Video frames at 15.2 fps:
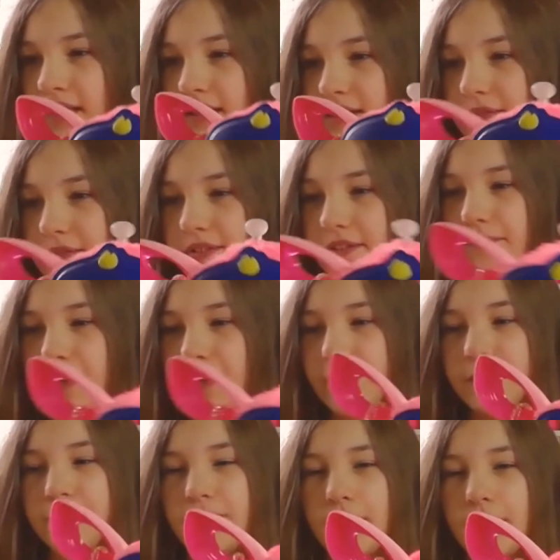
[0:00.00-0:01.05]
They were the
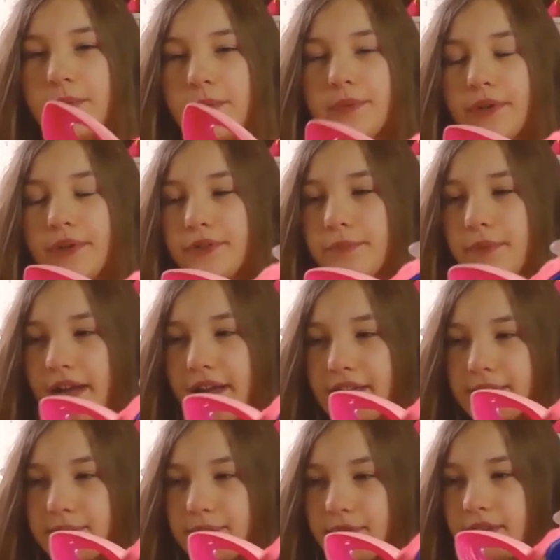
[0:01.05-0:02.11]
final Furby model by
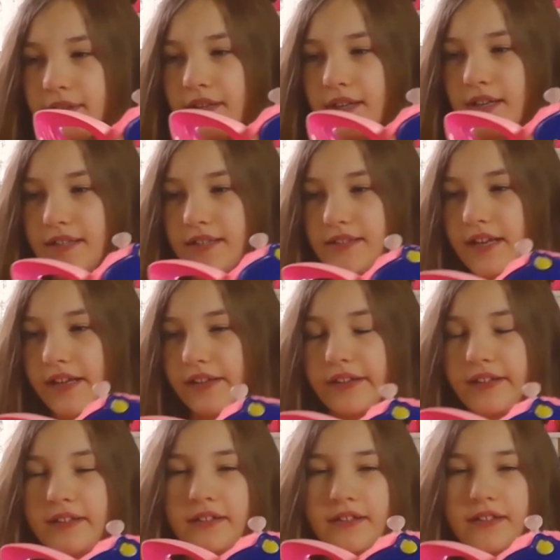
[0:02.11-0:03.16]
Hasbro, and
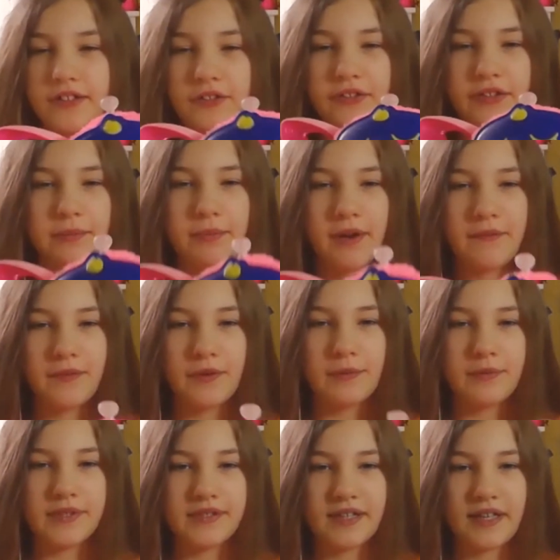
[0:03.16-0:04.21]
sadly, you can only buy
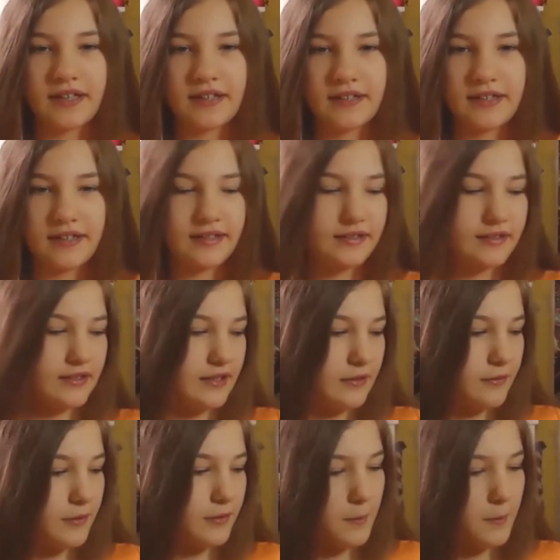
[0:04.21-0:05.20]
Furbies secondhand now.